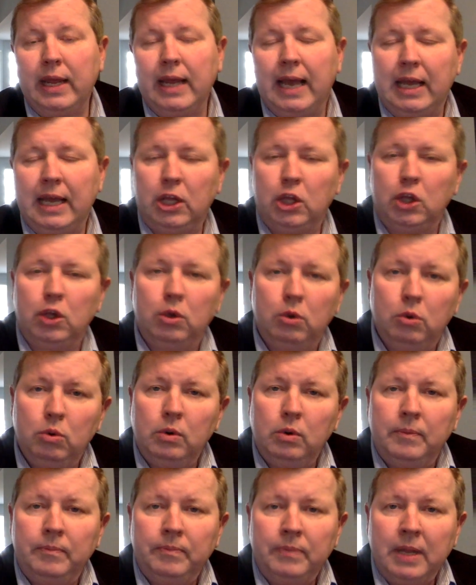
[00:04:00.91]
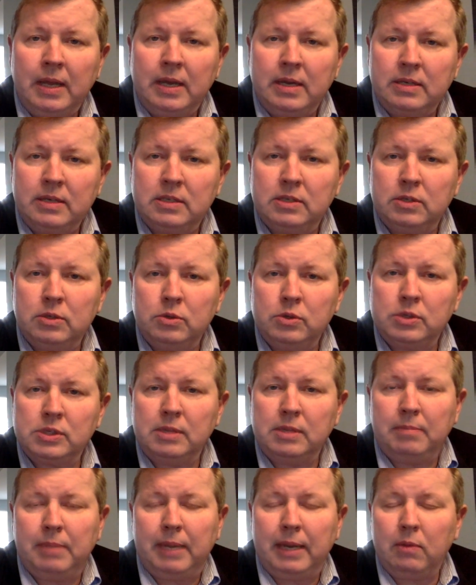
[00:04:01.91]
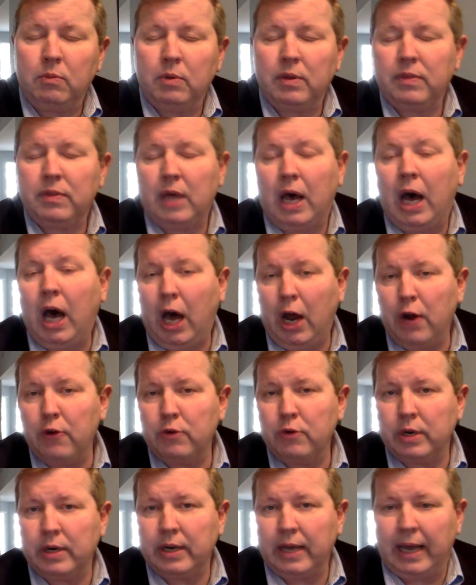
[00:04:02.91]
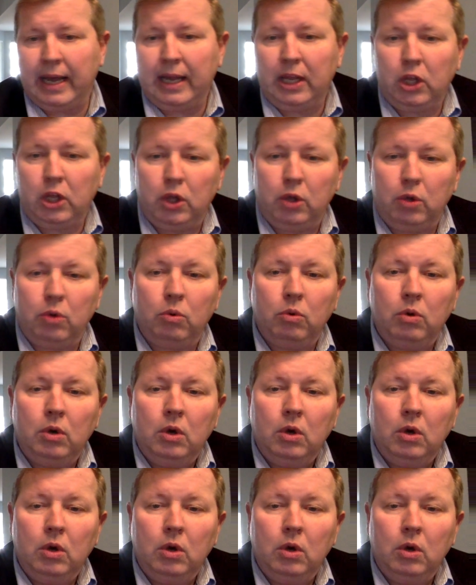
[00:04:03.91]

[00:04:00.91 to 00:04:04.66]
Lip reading: IQ to somebody with 100 IQ.